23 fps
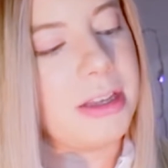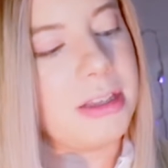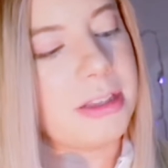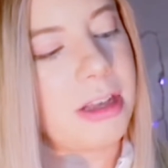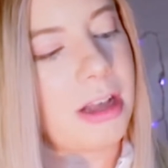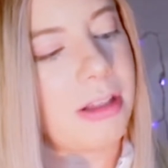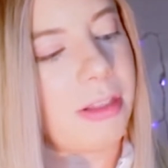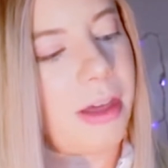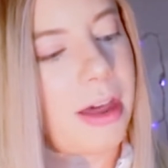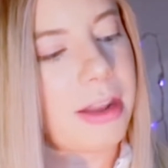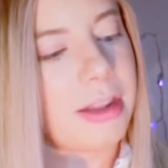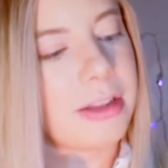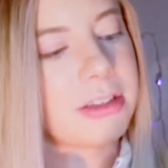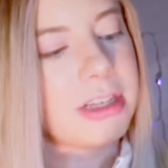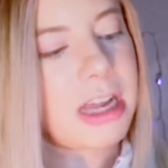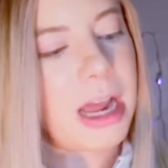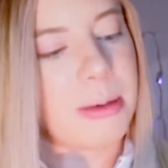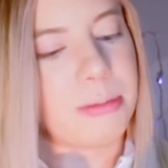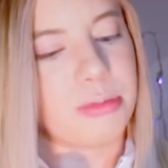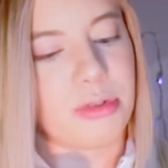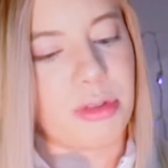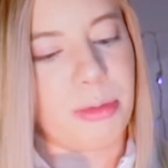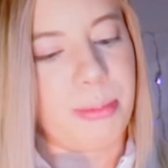a lot of the
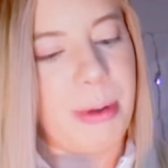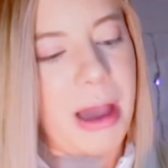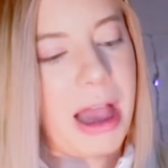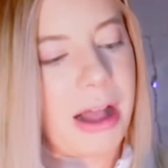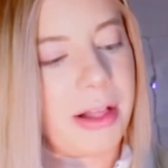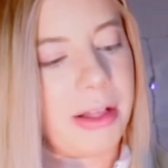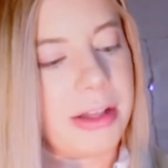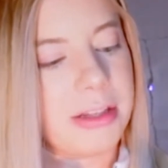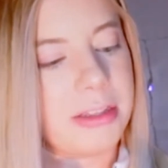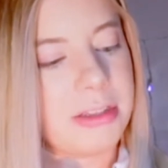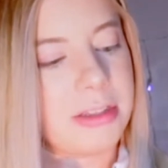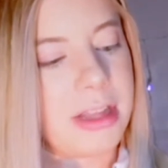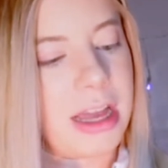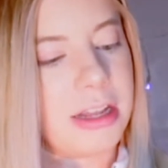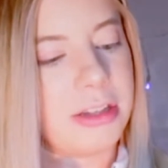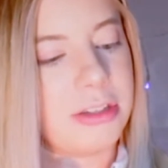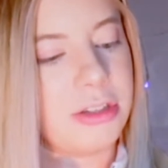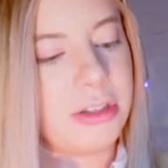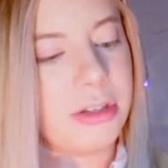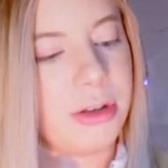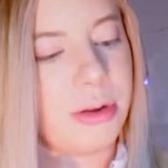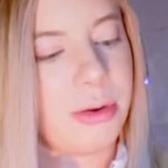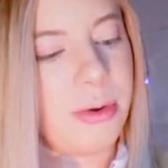times with palettes that
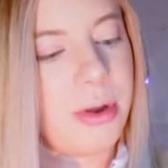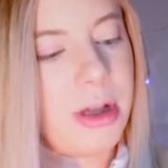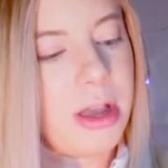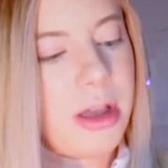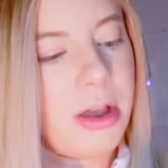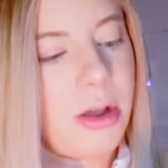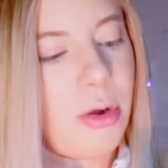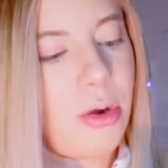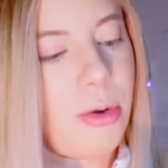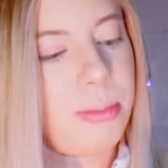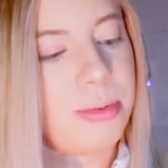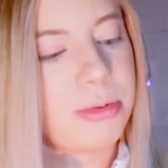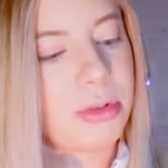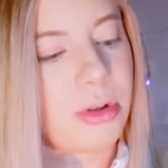do a